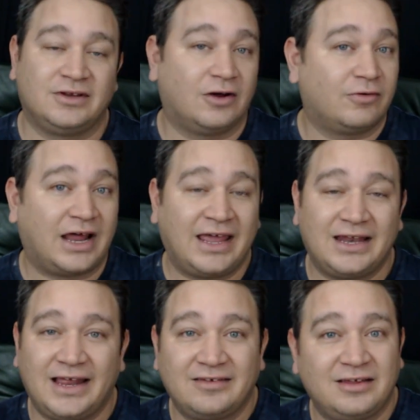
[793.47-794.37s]
You know, when I
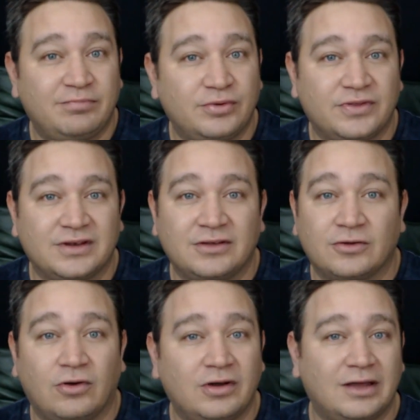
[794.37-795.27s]
had an antique booth in
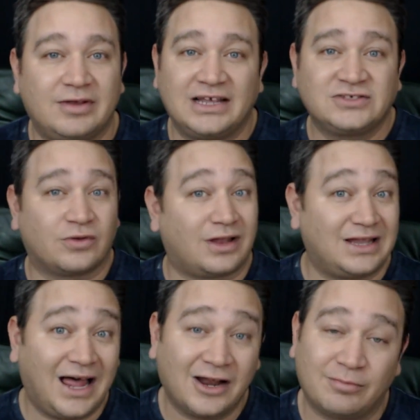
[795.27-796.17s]
Illinois, I mean, I sold a
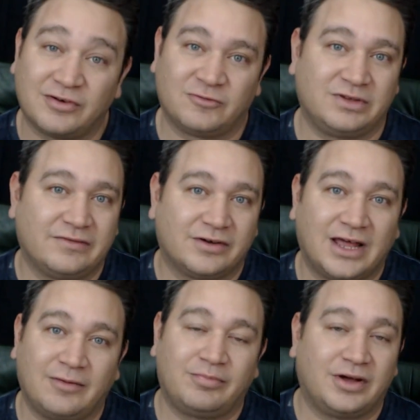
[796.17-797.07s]
lot of books, believe it or not.